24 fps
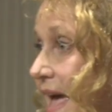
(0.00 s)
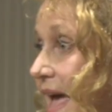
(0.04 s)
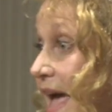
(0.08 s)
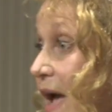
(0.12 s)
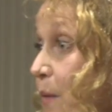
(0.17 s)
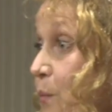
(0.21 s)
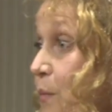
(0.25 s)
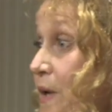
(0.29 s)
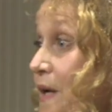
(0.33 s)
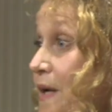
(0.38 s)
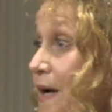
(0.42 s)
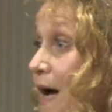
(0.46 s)

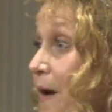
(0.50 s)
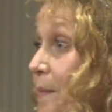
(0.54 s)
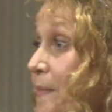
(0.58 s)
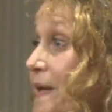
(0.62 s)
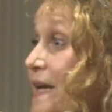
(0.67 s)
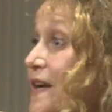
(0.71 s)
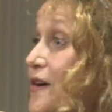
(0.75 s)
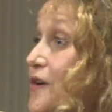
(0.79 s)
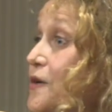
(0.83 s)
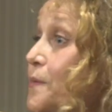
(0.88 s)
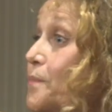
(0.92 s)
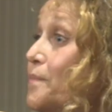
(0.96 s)
and we come
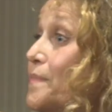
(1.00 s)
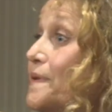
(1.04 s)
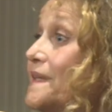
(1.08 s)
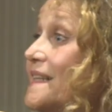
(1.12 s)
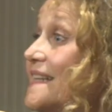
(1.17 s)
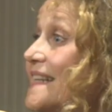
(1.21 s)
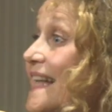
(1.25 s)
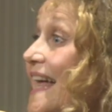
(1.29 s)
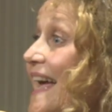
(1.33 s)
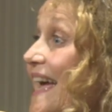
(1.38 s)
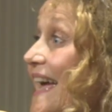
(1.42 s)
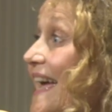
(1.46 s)
here to
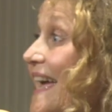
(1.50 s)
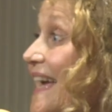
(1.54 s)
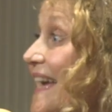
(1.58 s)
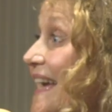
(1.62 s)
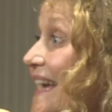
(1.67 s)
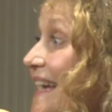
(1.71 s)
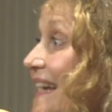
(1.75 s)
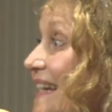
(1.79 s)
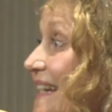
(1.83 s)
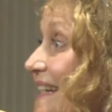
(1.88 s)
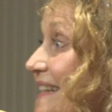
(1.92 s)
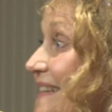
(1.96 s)

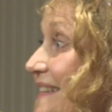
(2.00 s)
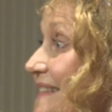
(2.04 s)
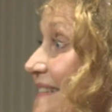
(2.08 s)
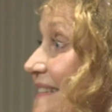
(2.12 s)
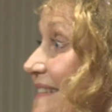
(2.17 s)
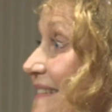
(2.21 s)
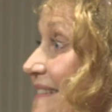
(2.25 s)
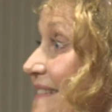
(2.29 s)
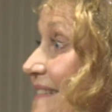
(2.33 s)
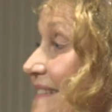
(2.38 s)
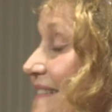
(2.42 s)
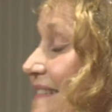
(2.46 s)
play,
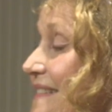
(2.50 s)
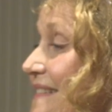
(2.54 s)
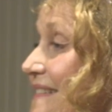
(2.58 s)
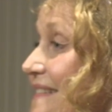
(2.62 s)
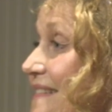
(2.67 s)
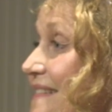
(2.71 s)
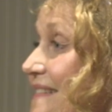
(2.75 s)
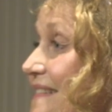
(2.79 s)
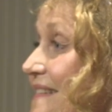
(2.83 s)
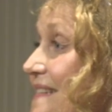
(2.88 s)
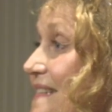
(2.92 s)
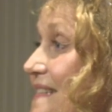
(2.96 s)

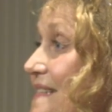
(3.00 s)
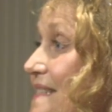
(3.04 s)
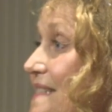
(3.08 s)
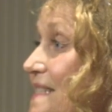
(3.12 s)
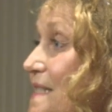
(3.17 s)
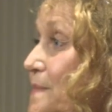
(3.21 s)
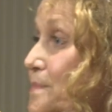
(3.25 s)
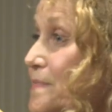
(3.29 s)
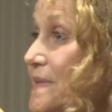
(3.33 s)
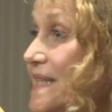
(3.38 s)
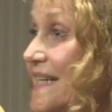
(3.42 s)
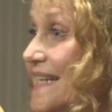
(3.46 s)

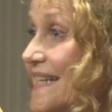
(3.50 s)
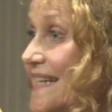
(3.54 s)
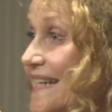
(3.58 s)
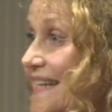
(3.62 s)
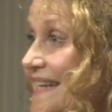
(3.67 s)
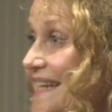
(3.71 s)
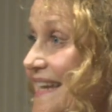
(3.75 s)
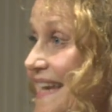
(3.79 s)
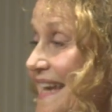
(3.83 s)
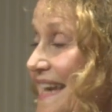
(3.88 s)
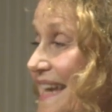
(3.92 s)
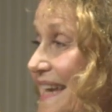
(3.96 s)
to
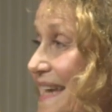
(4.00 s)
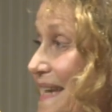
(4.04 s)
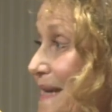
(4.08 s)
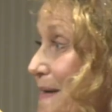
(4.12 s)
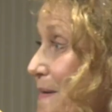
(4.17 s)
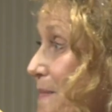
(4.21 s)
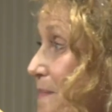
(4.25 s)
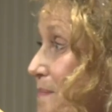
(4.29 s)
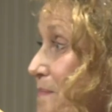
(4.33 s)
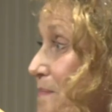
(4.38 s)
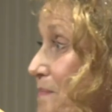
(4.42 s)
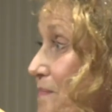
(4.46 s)
play a
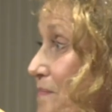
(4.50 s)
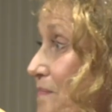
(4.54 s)
game,